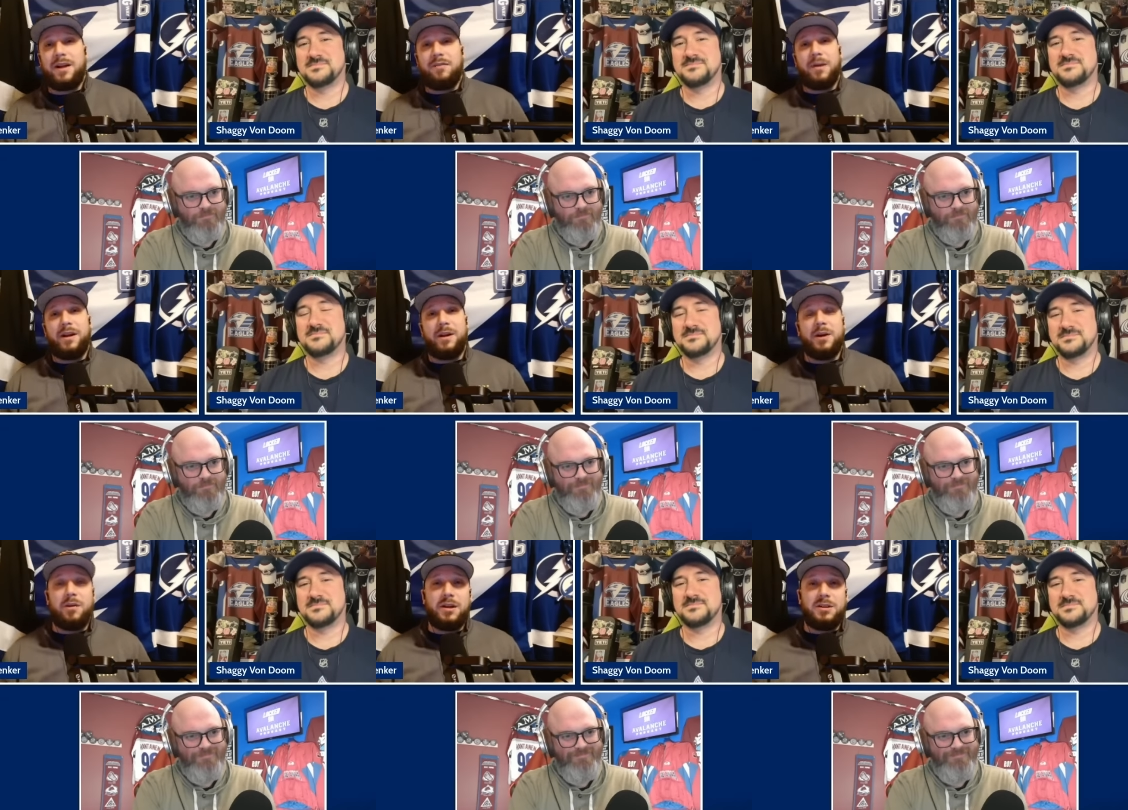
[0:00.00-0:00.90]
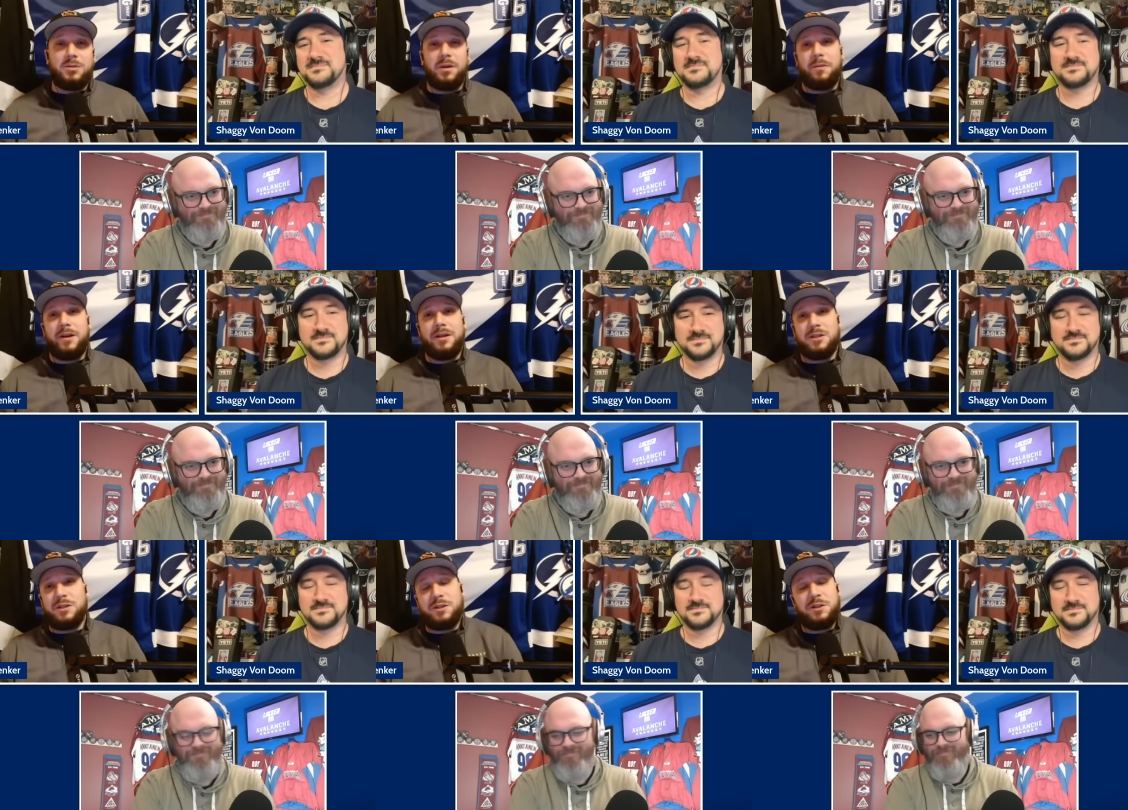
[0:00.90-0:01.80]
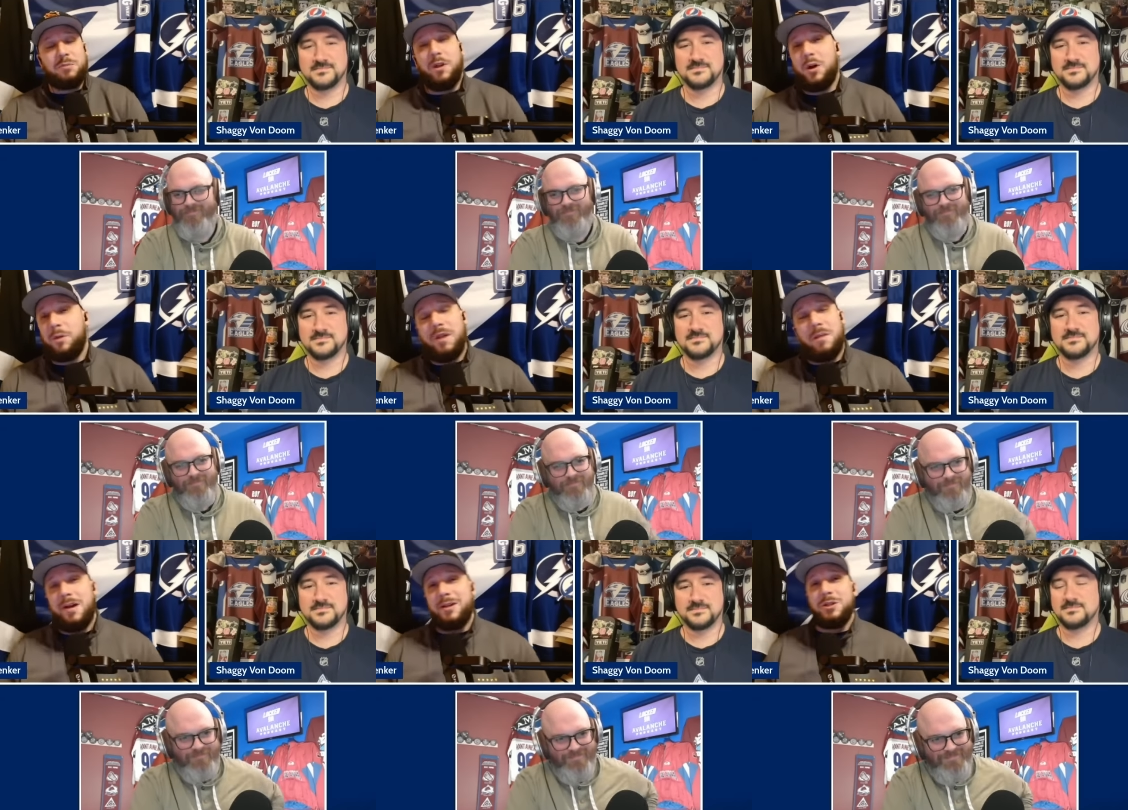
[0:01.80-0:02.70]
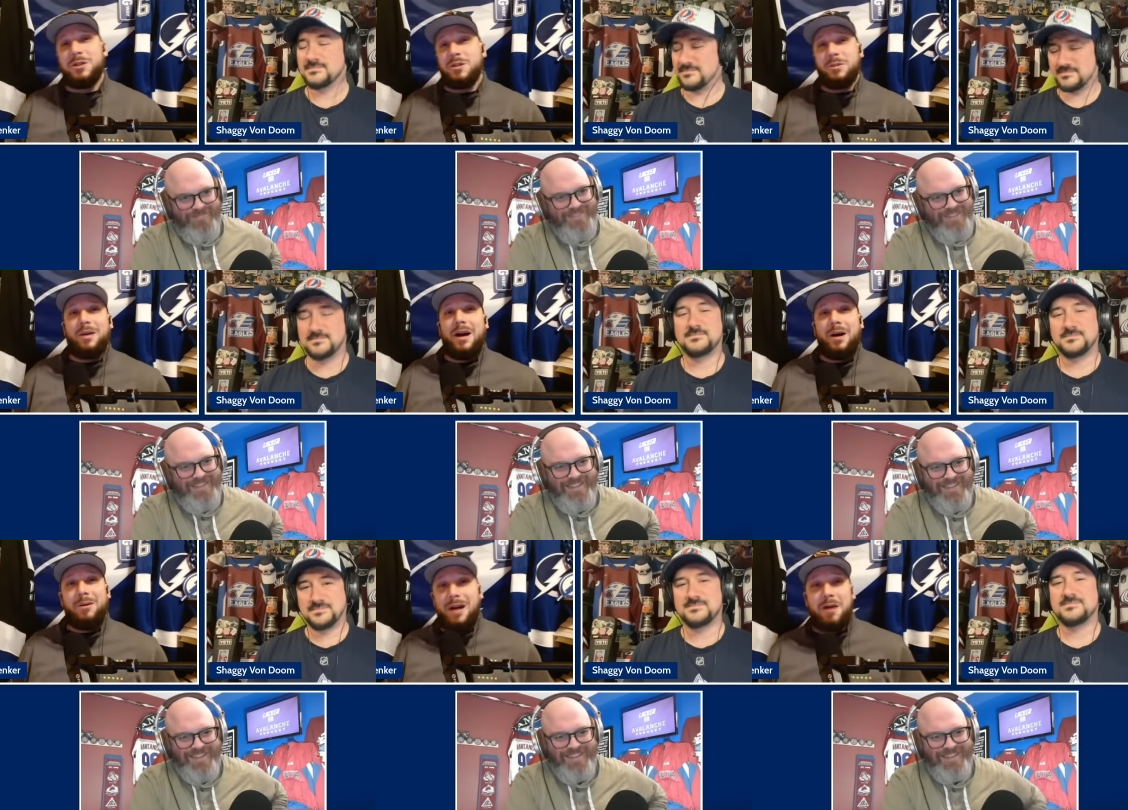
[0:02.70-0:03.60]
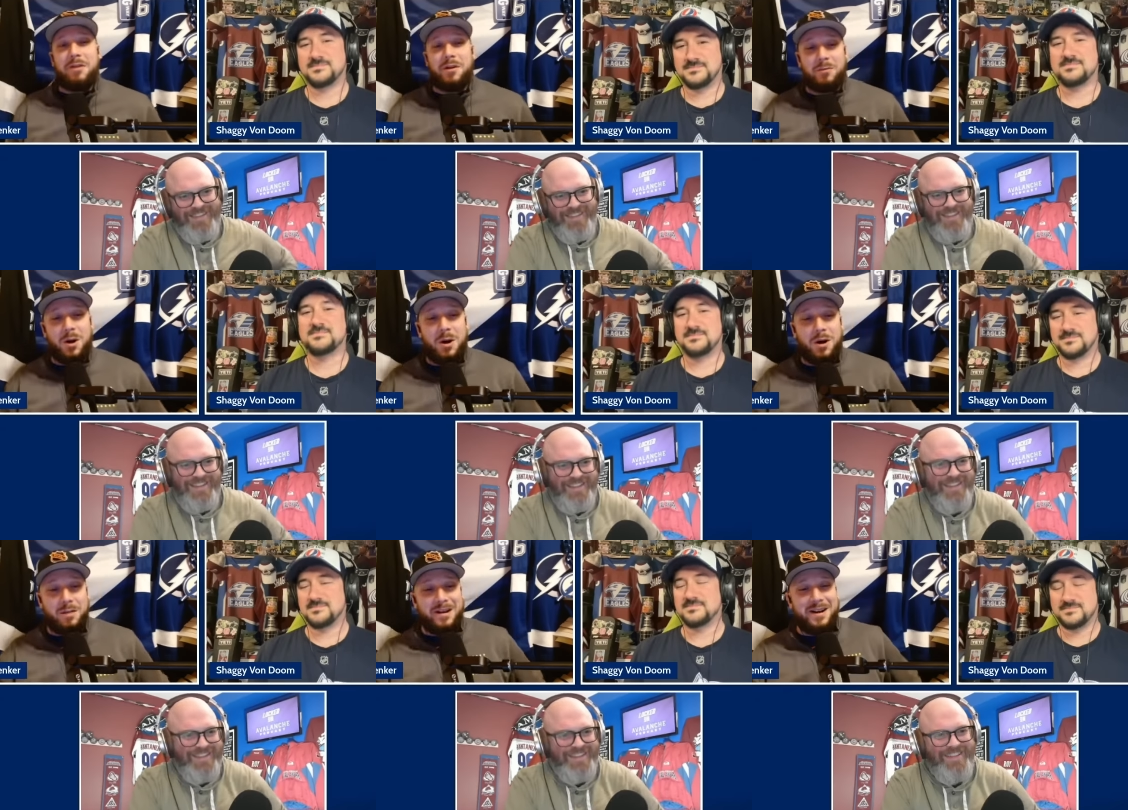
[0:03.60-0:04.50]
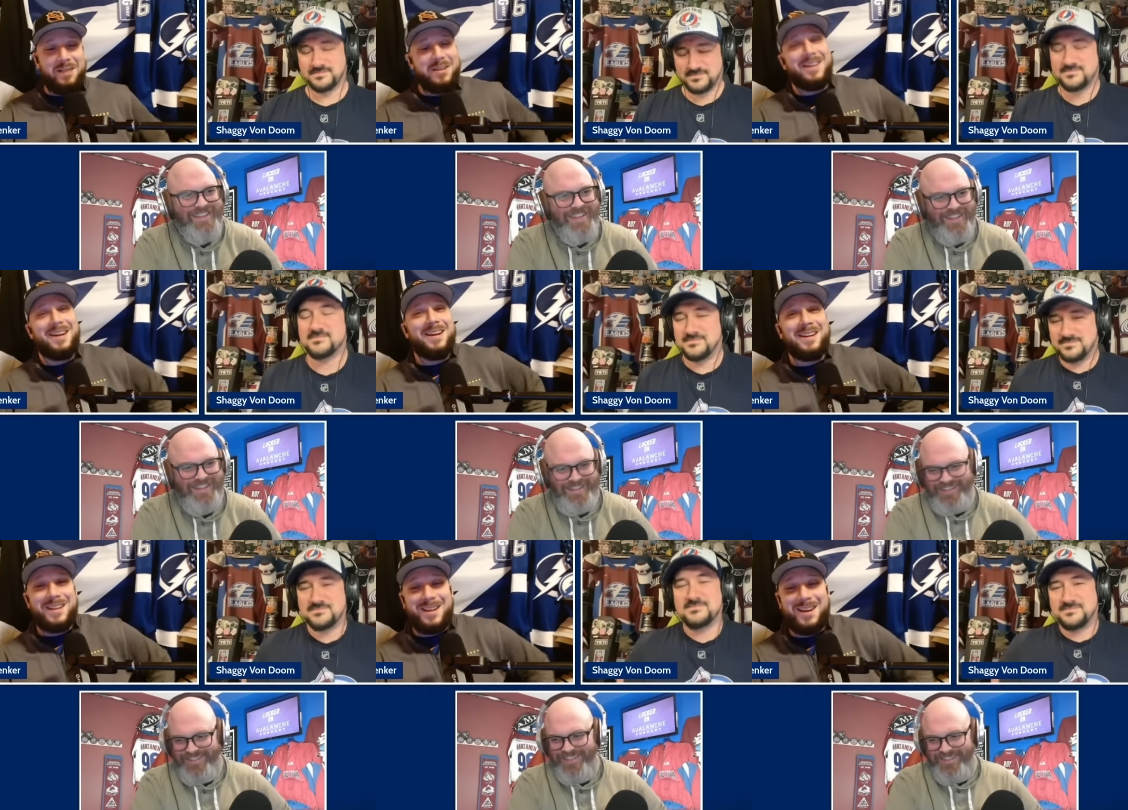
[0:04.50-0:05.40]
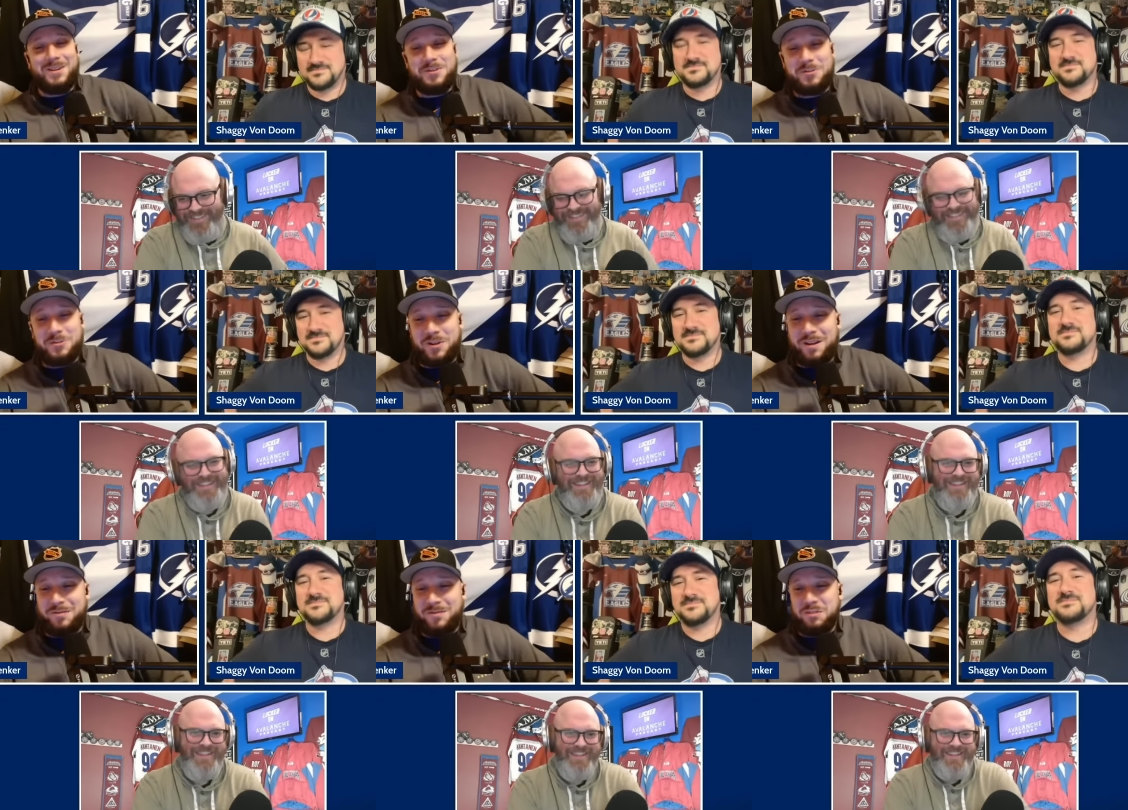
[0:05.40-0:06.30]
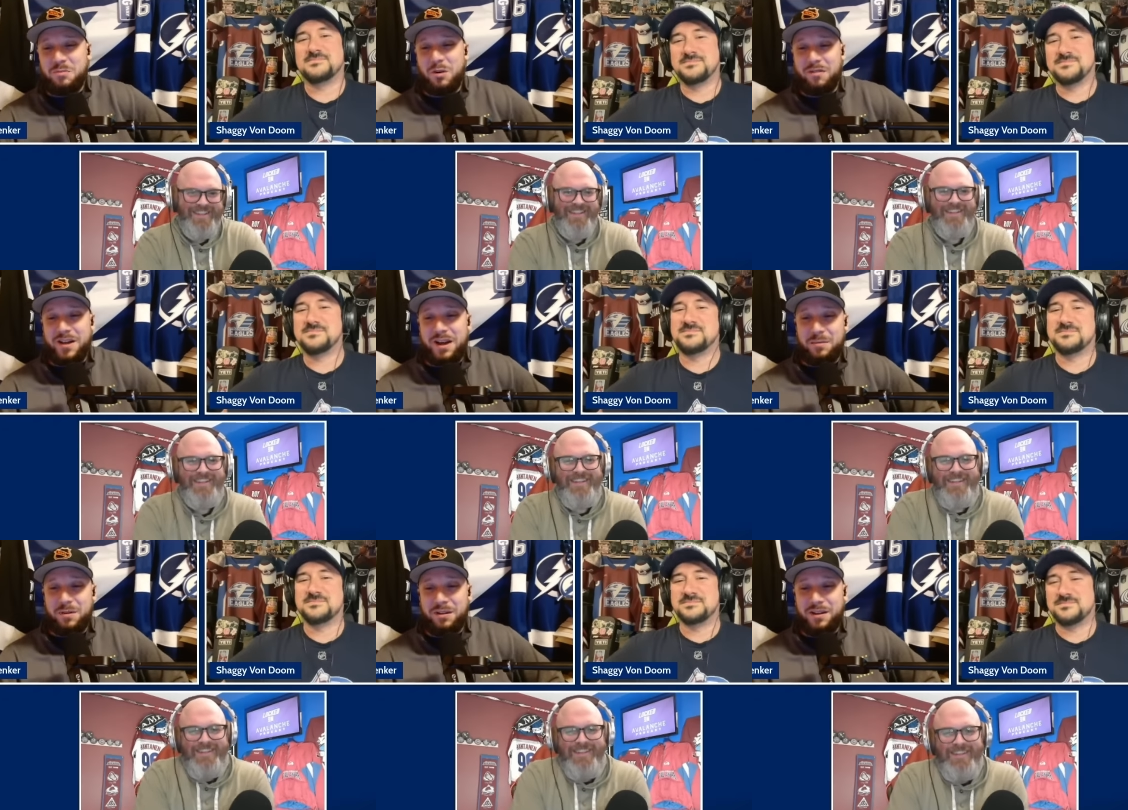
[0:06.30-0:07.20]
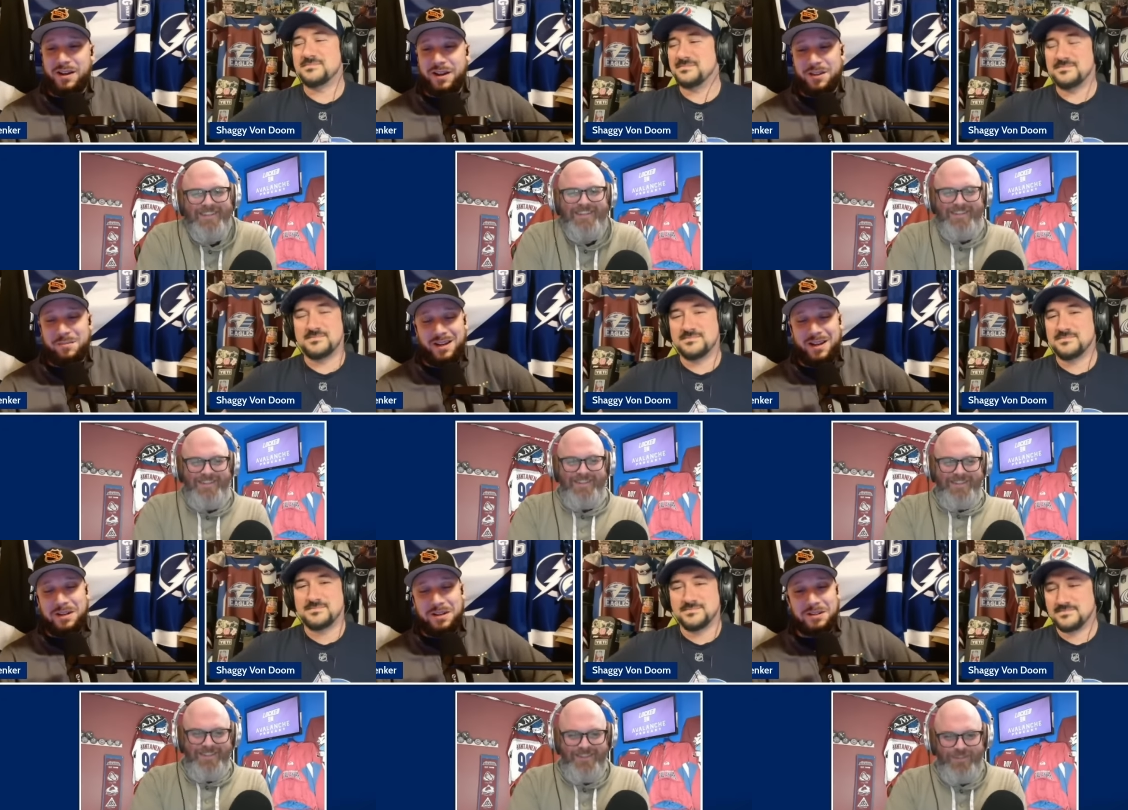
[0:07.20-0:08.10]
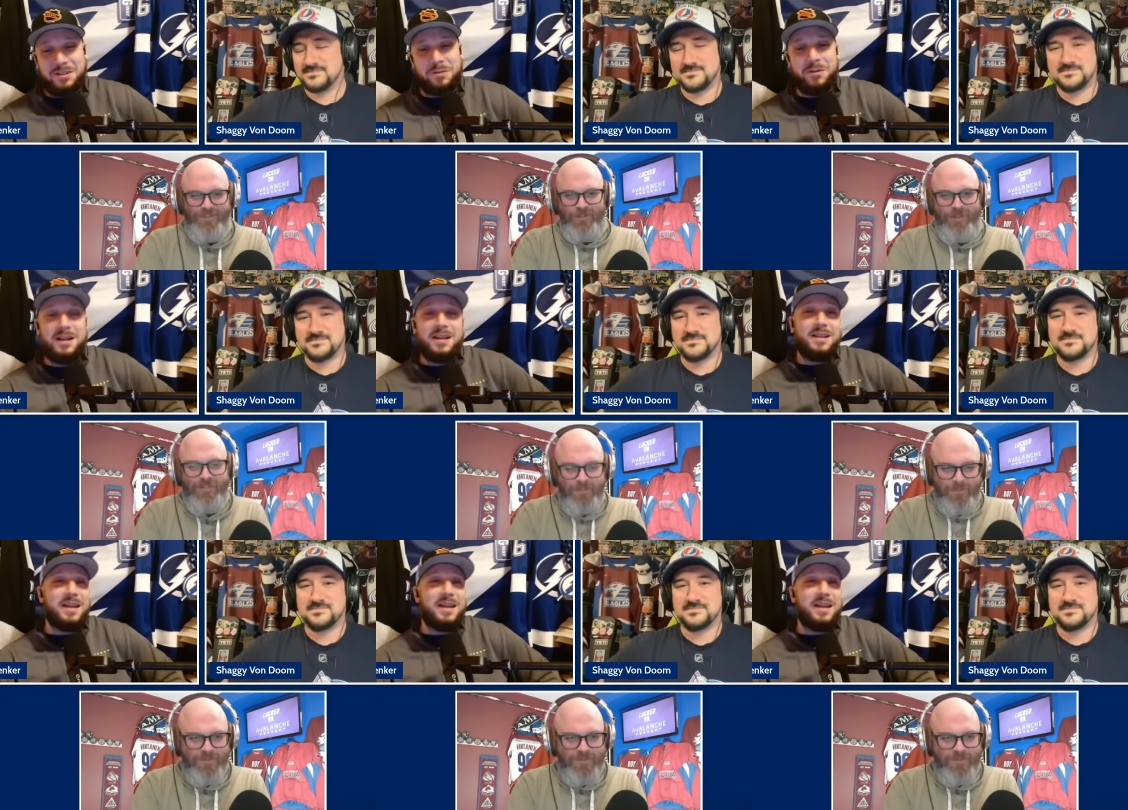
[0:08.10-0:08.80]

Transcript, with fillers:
Speaker 1: everybody to go to their Twitter pages and just blow up their mentions about how they're wrong about everything, and Nikita Kucherov is more valuable than Nathan MacKinnon. Oh, so you guys gonna be